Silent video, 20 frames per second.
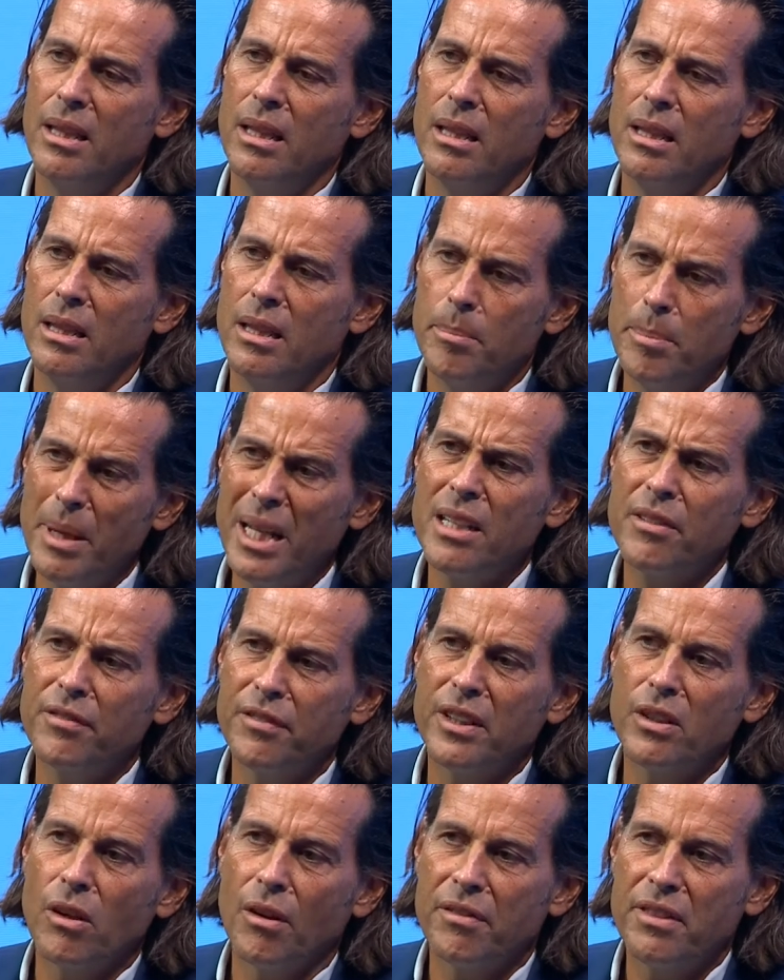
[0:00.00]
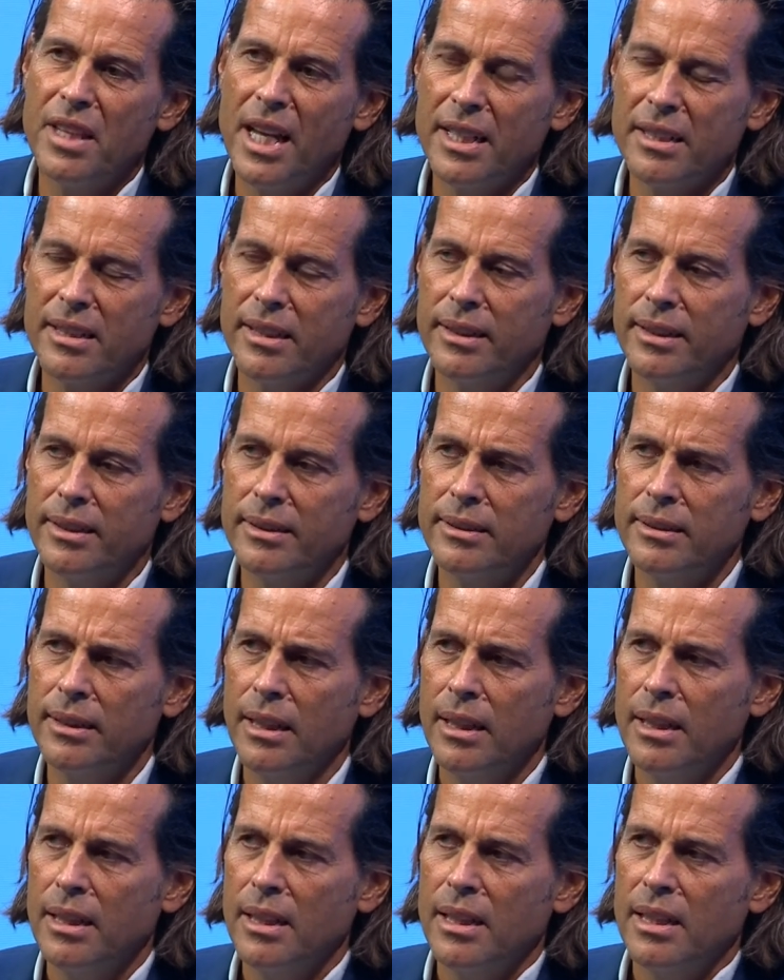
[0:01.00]
The benefit of that is
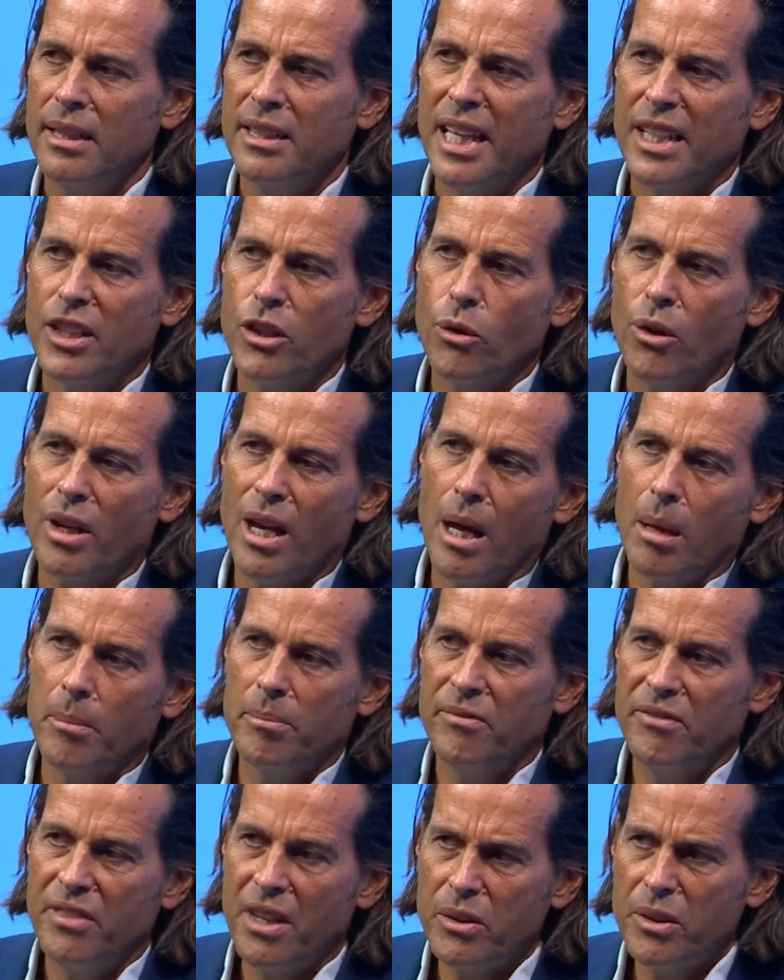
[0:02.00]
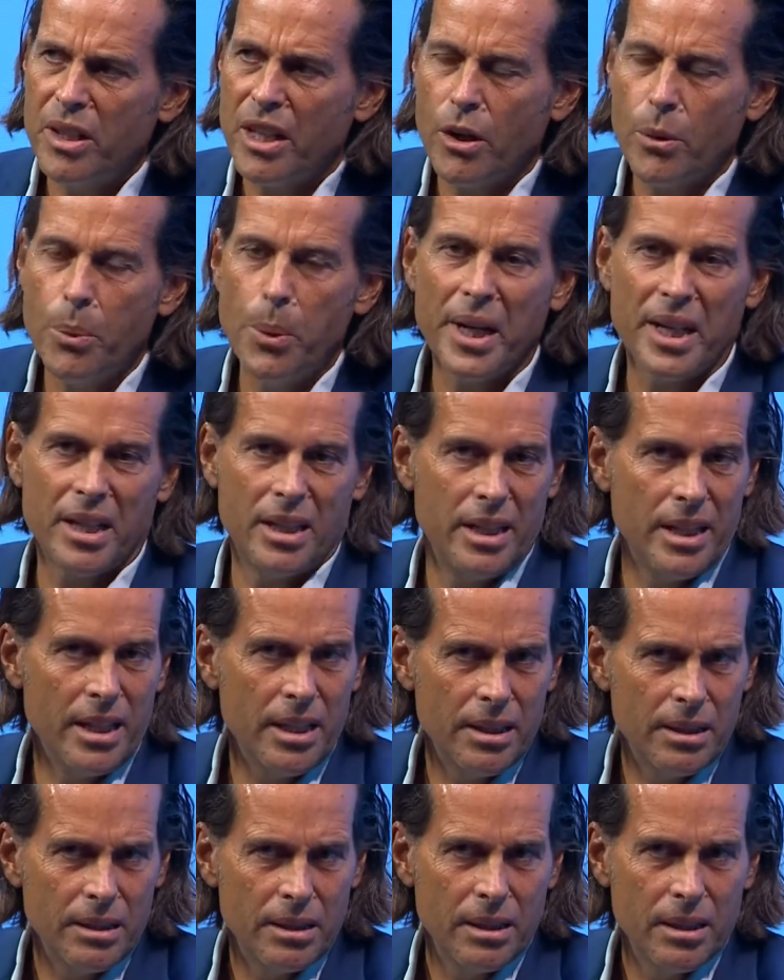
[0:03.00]
that you come very
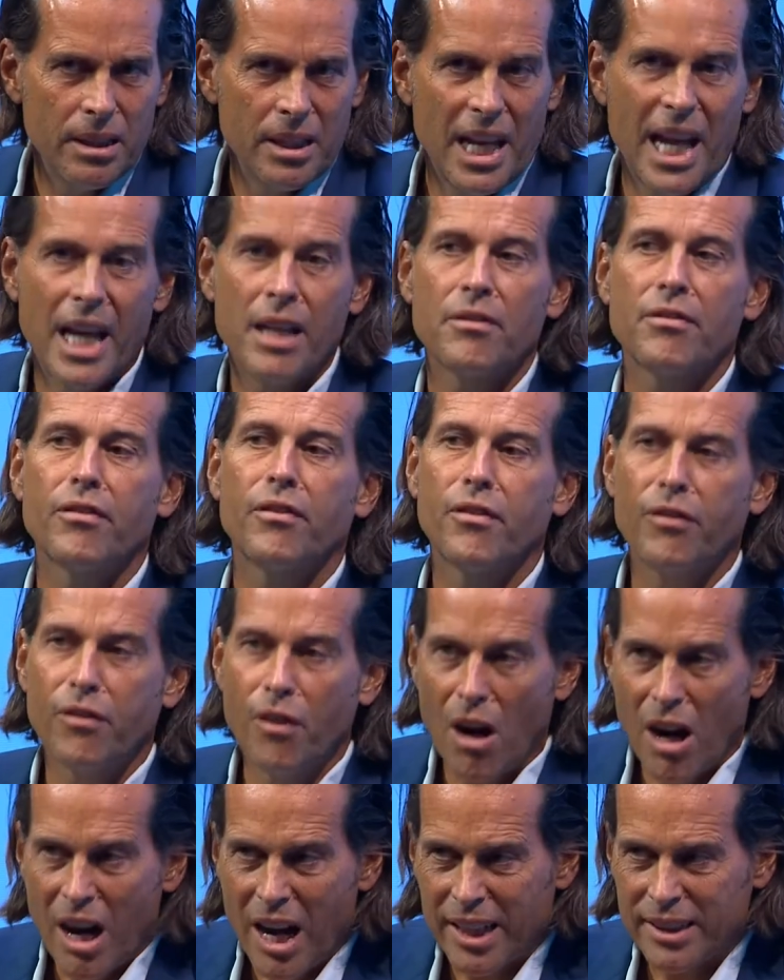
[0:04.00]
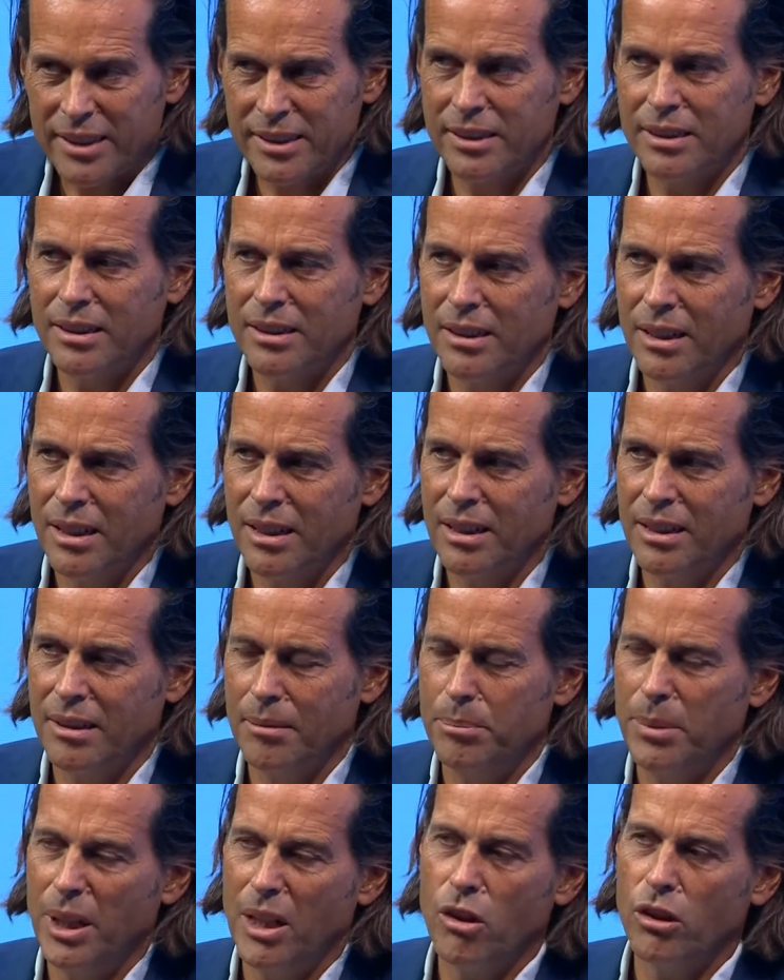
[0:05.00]
quickly, and for us, uh,
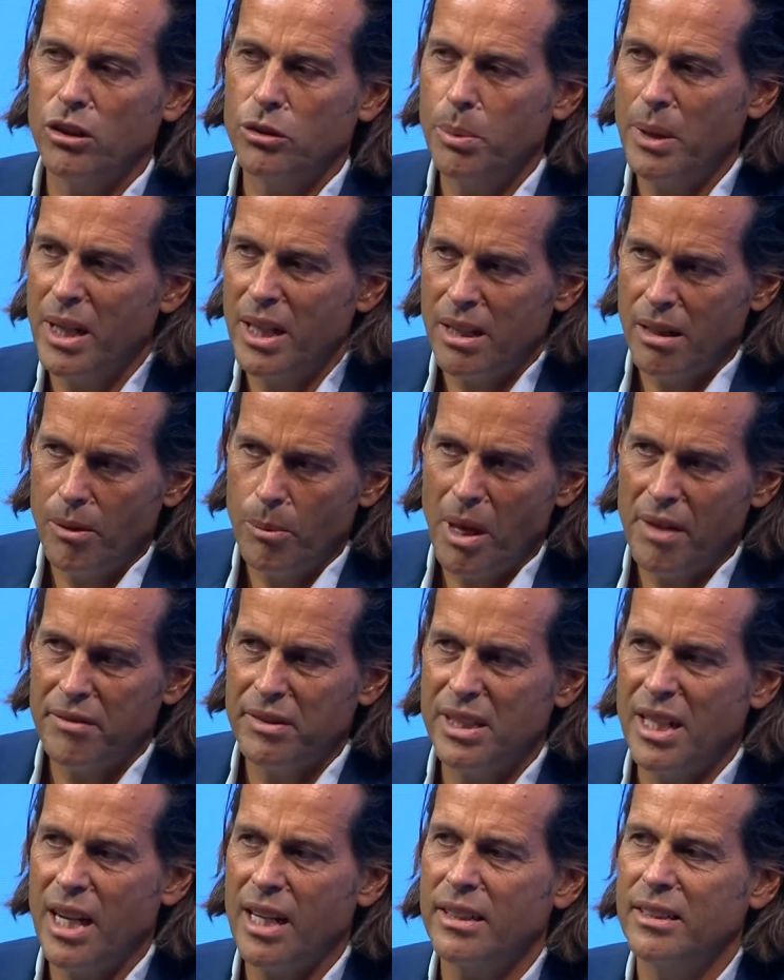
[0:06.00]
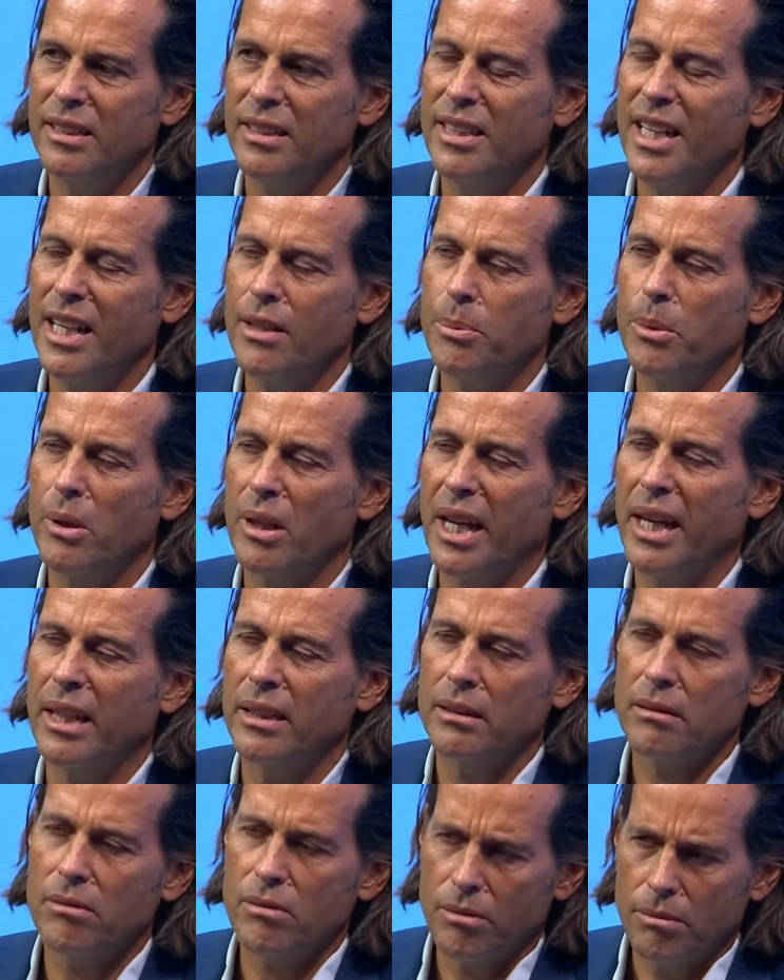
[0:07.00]
because we, are, we have a ducted network at
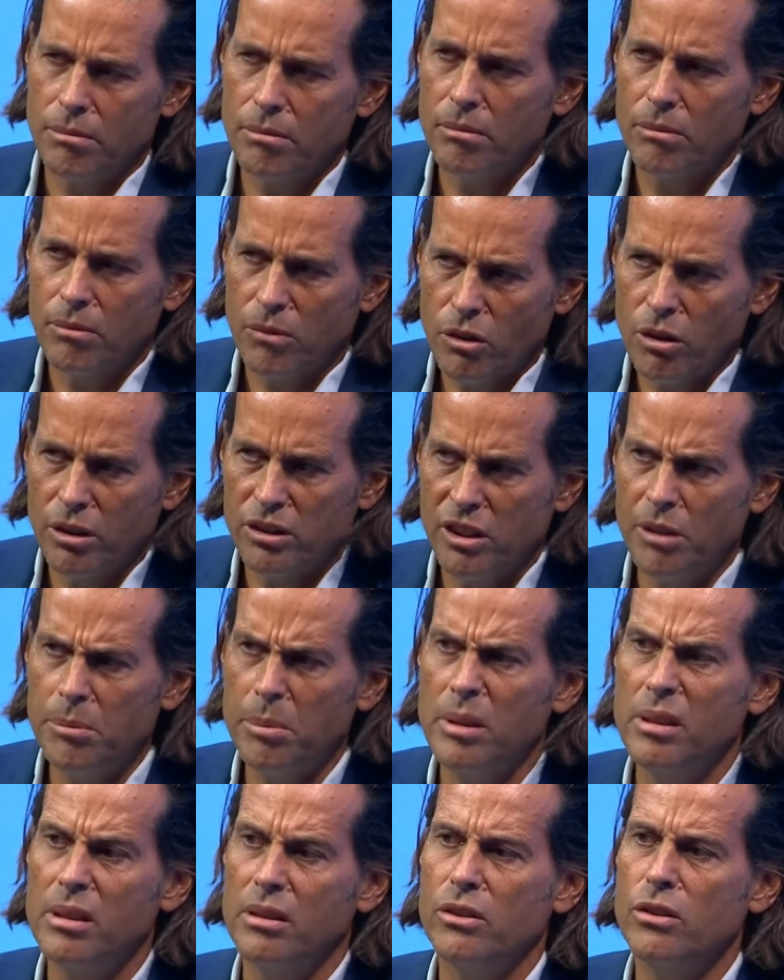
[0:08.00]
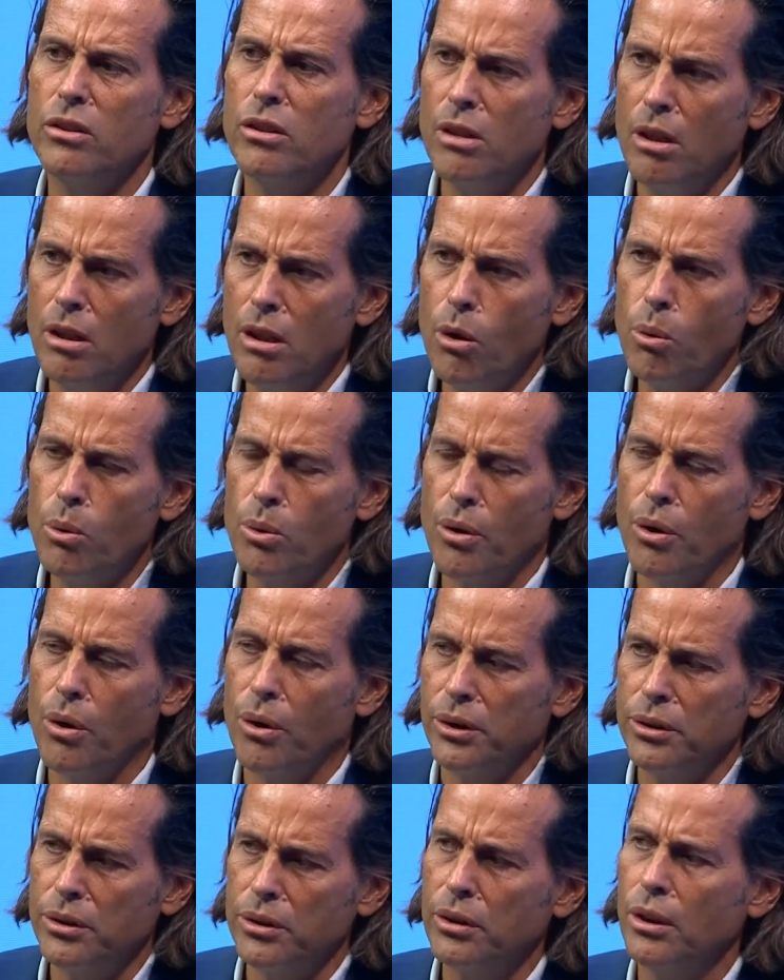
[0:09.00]
considerable low
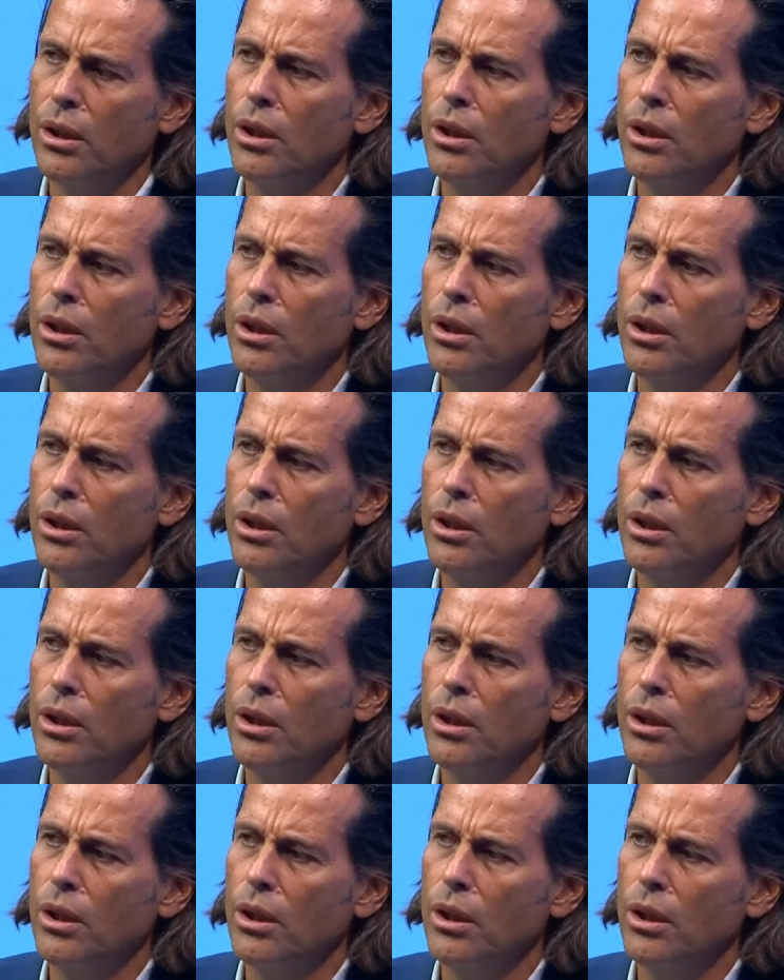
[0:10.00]
cost,